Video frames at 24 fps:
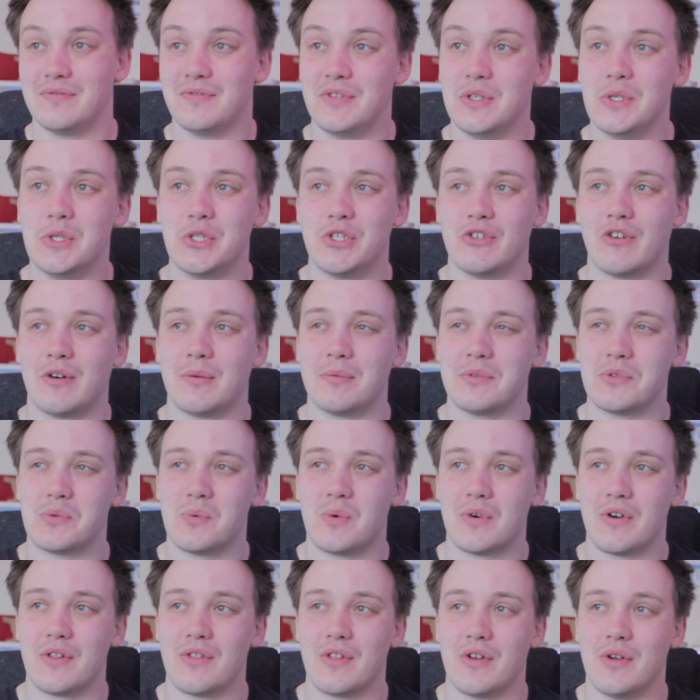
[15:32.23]
Futurama is
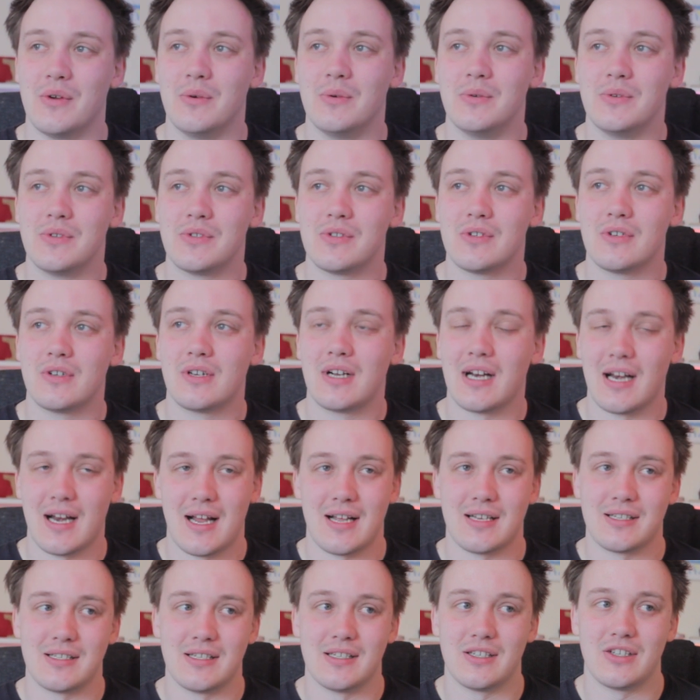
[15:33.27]
one of those
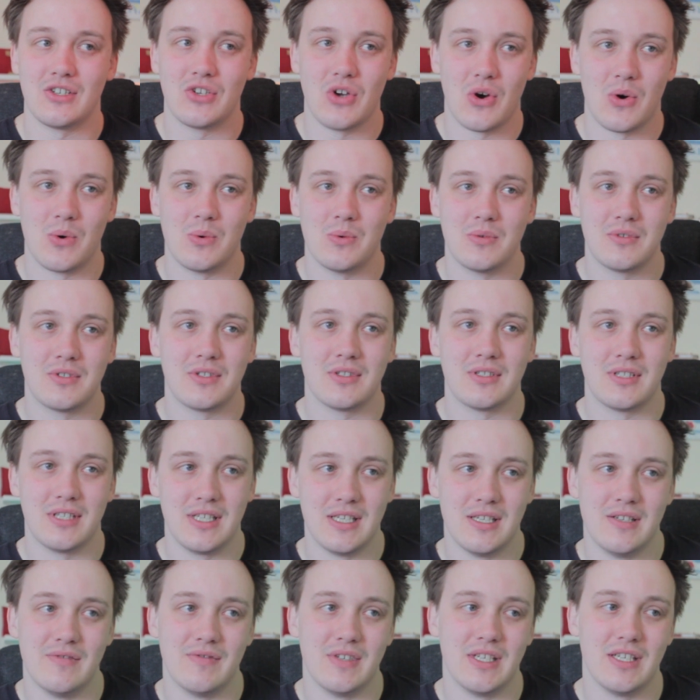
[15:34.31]
classic cult
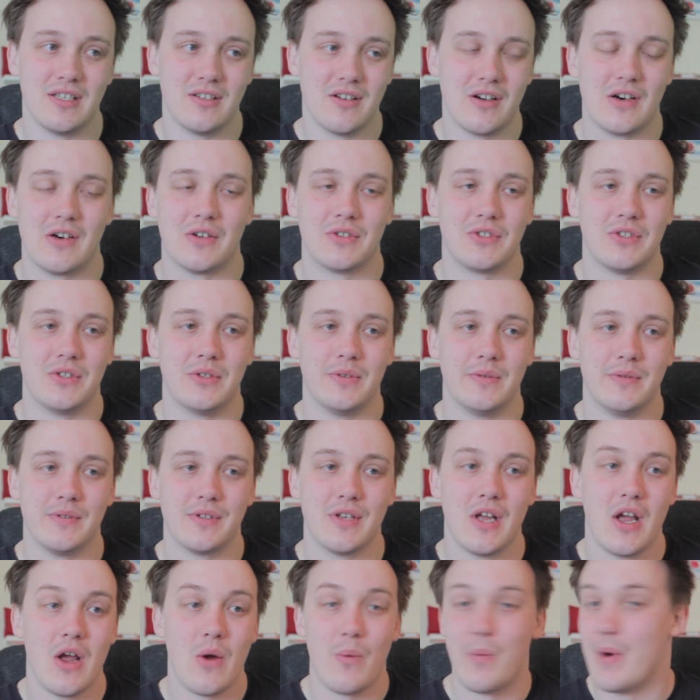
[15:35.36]
TV cartoons